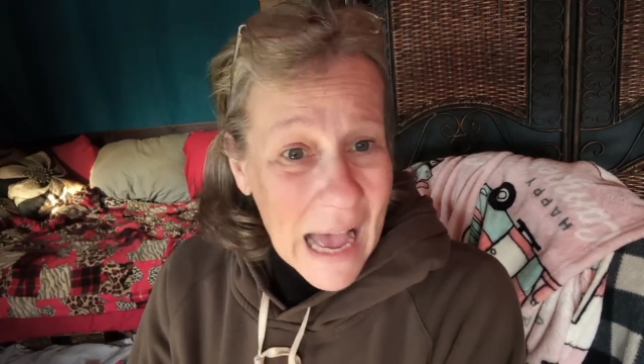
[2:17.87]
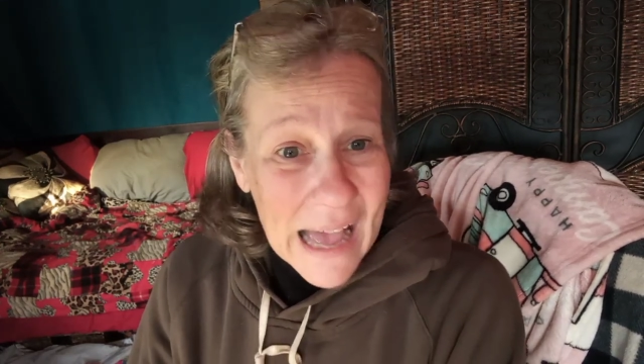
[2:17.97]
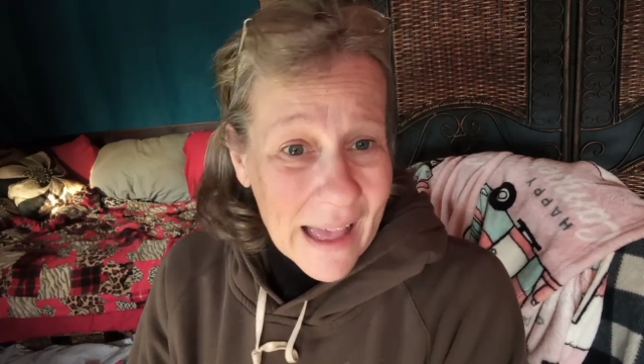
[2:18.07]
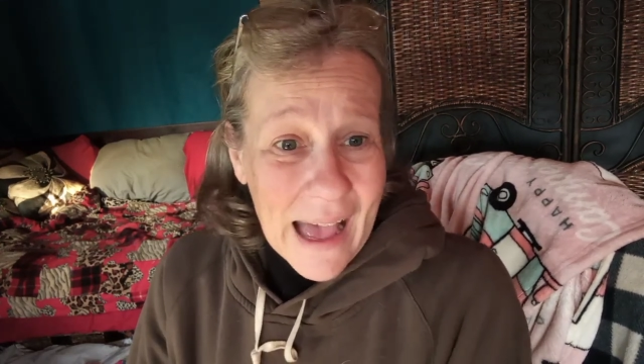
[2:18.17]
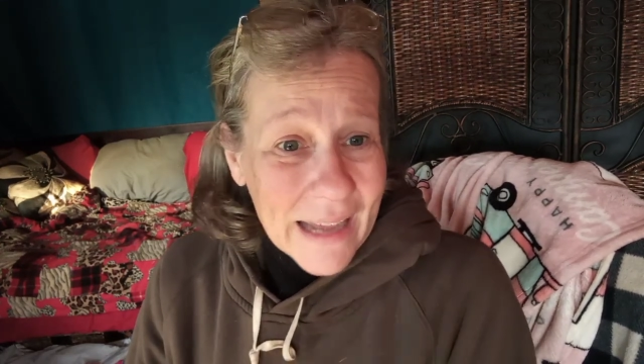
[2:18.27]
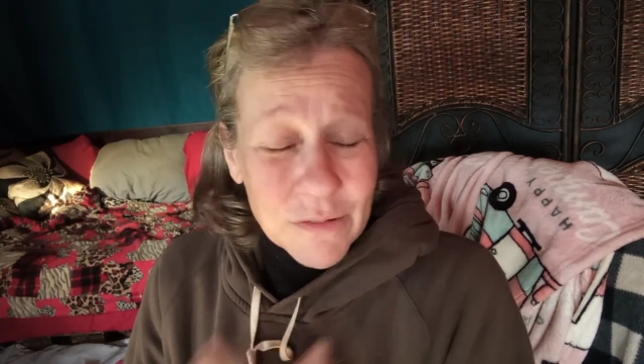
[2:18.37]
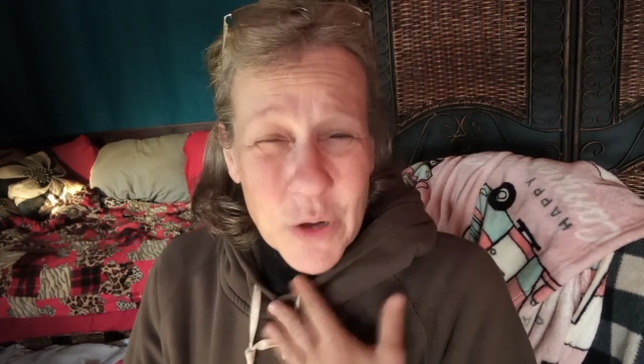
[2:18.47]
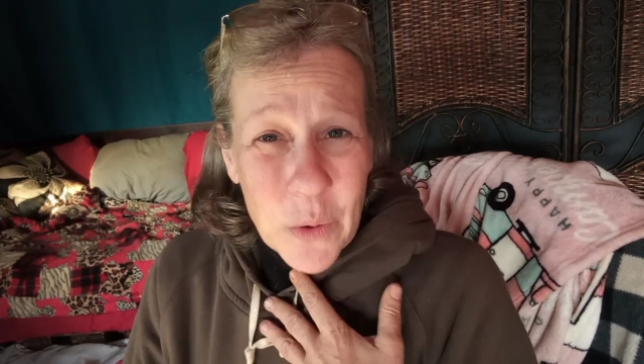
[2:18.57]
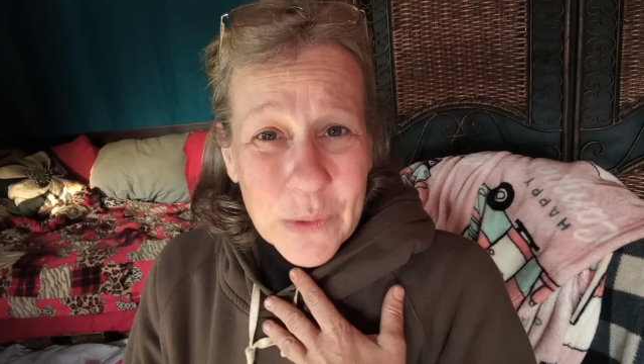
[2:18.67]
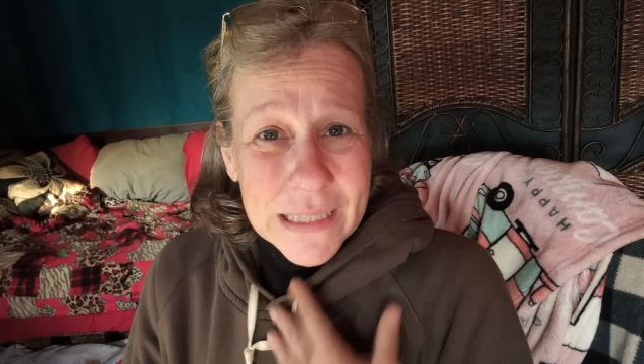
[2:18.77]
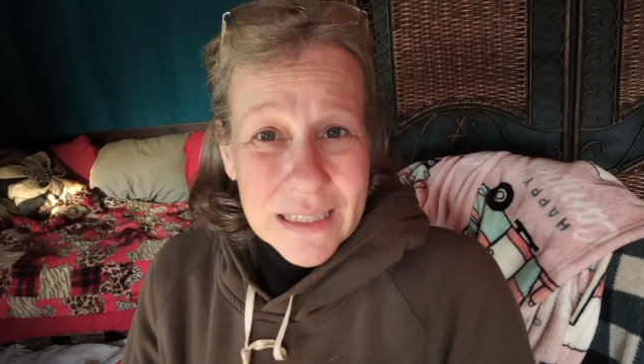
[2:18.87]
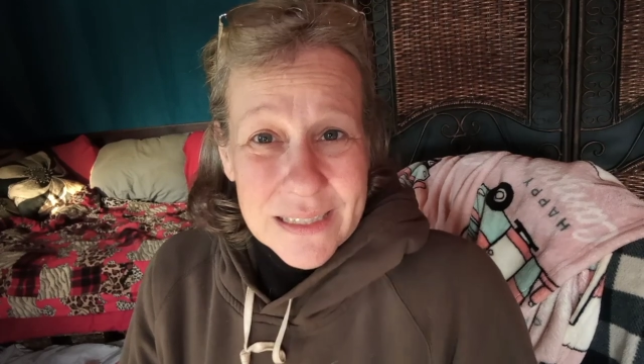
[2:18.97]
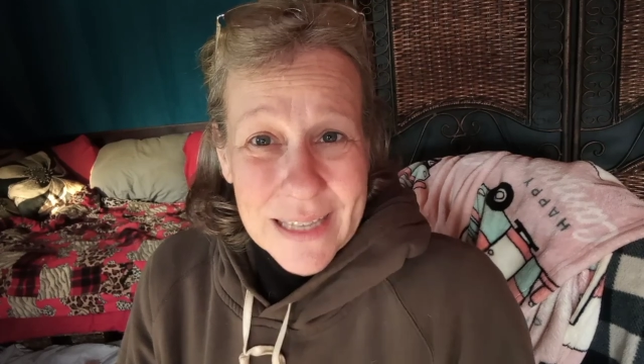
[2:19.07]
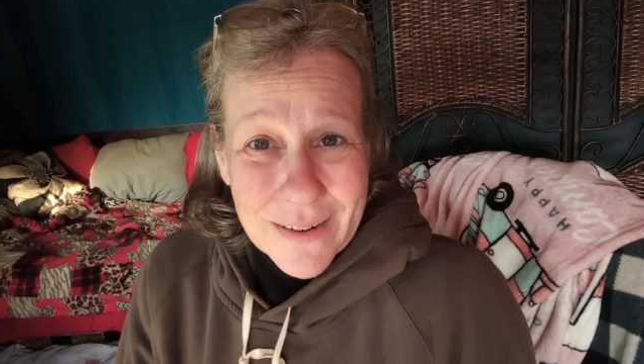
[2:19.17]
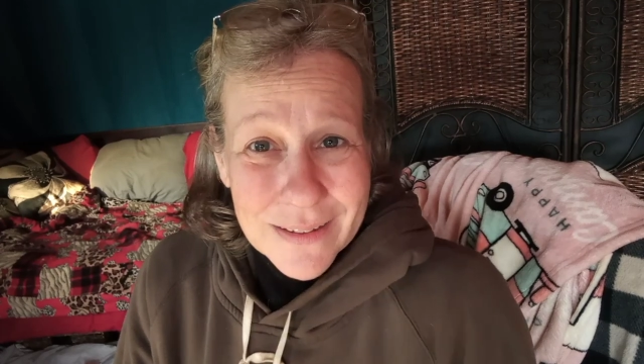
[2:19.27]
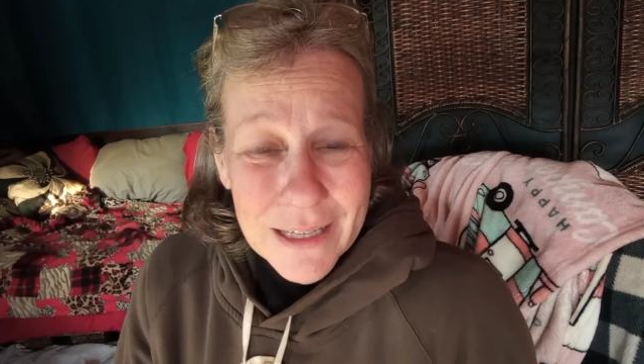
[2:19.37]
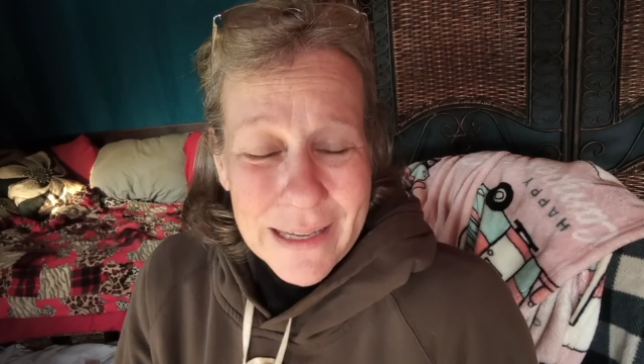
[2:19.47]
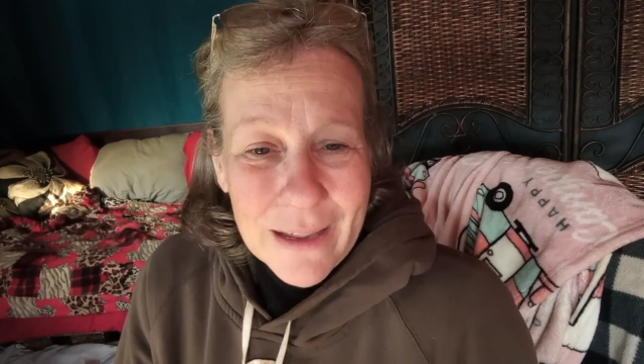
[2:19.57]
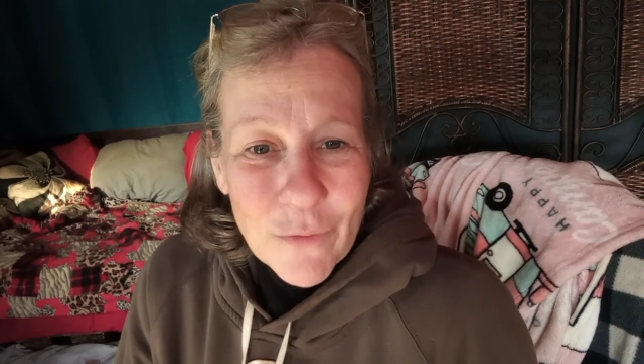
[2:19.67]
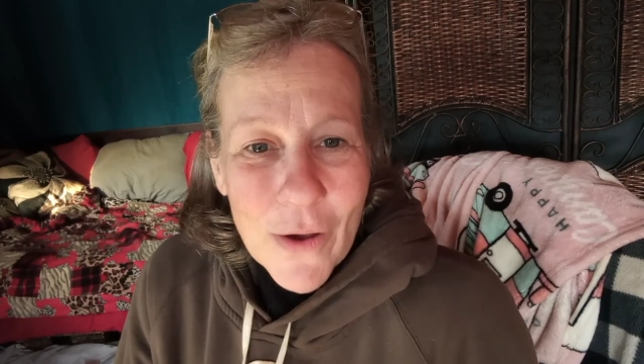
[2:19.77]
I, uh, I don't know
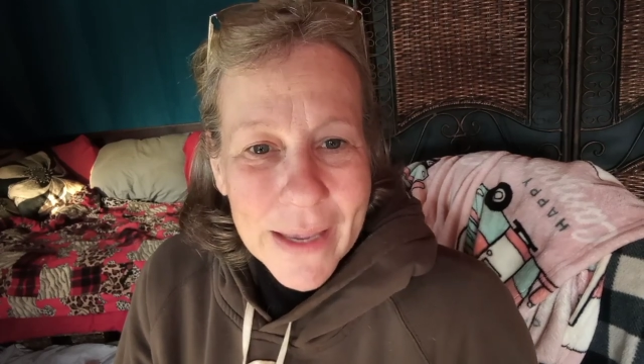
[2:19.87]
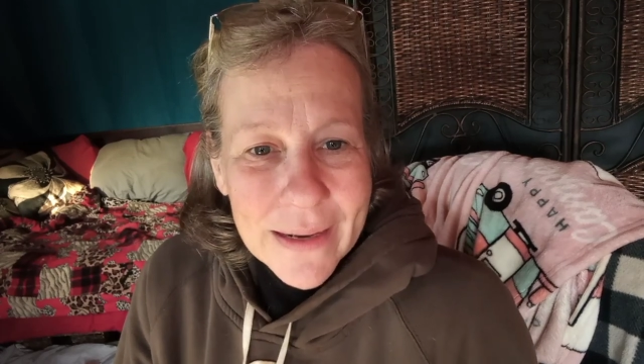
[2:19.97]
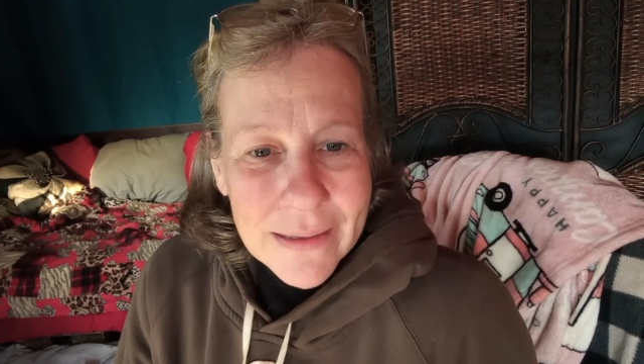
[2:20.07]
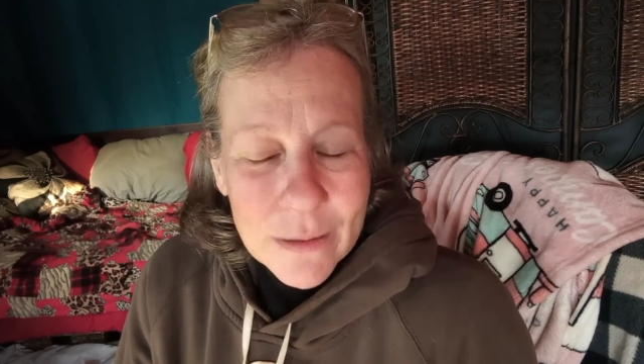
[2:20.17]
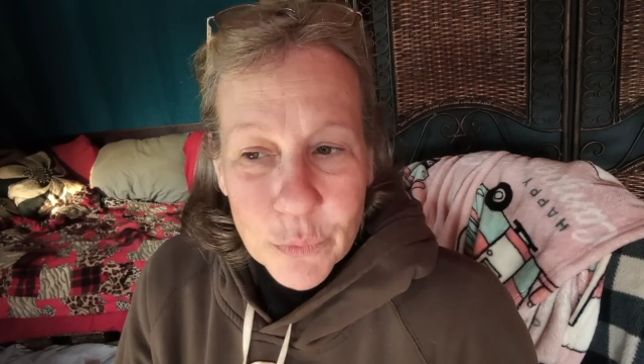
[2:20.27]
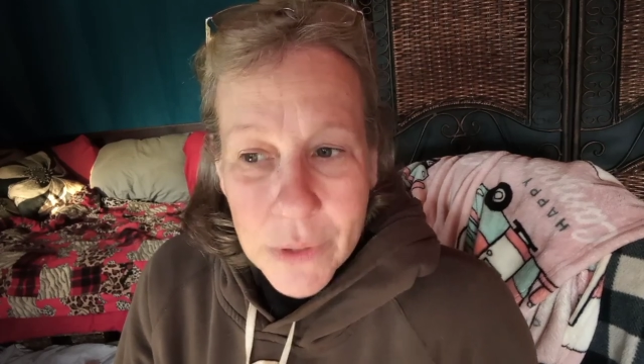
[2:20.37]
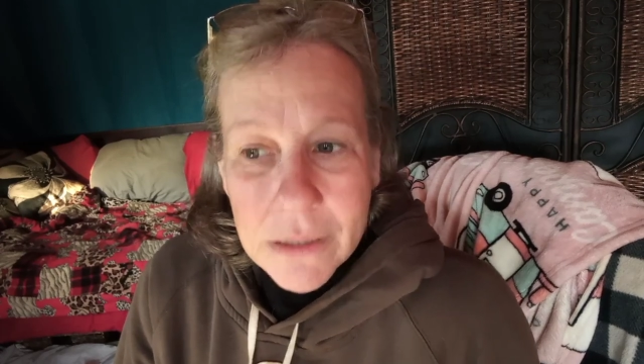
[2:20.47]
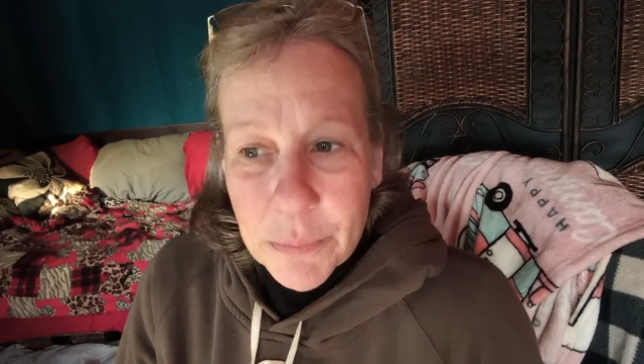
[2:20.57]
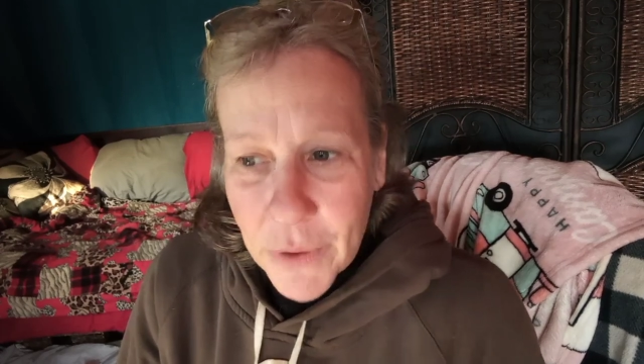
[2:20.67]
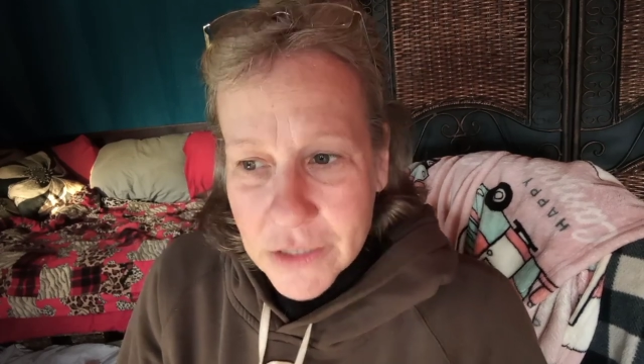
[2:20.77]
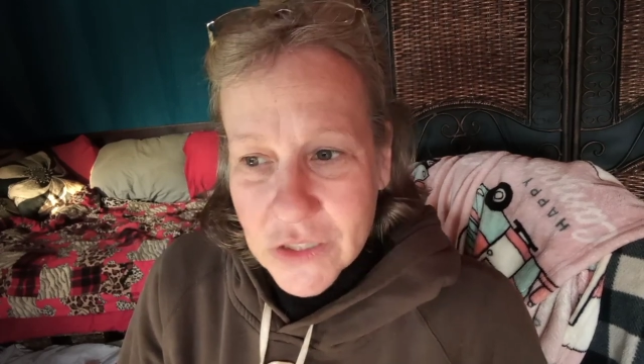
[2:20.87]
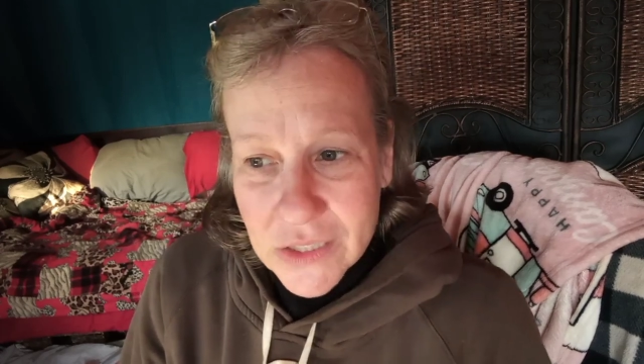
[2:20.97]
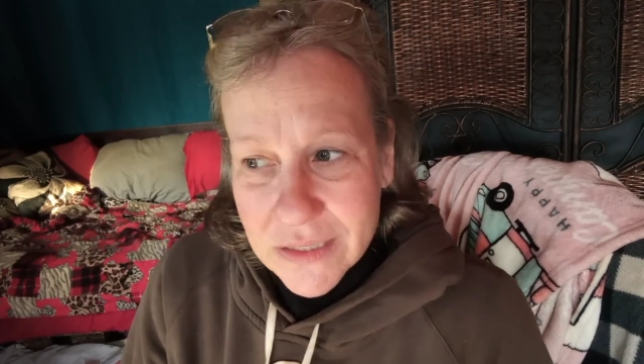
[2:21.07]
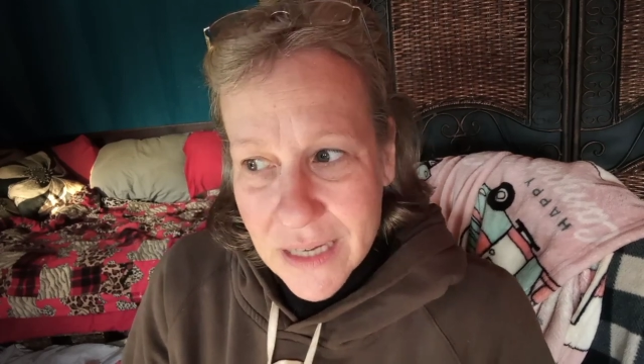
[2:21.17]
necessarily if I'll get any real projects